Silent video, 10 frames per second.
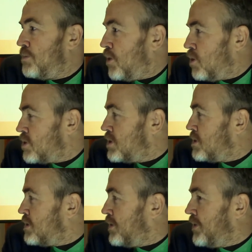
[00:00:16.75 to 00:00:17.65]
a
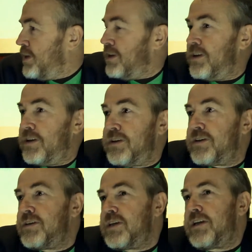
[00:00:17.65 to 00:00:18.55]
master's degree
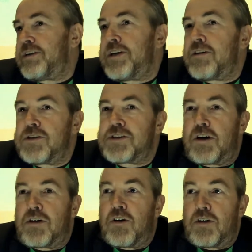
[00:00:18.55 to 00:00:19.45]
in clinical
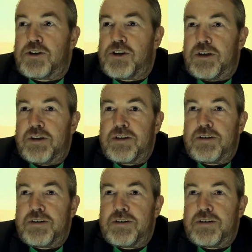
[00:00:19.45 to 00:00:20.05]
psychology,